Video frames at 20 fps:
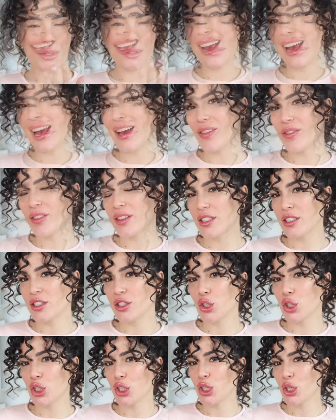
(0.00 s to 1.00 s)
I finished
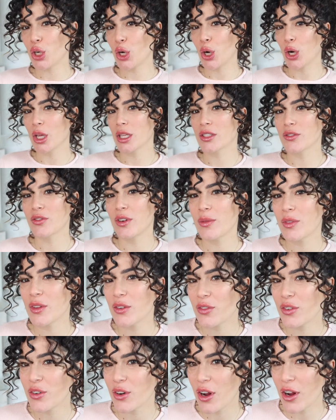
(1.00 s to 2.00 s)
doing the curls from the
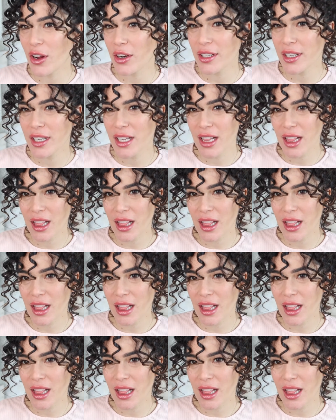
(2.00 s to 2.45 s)
front.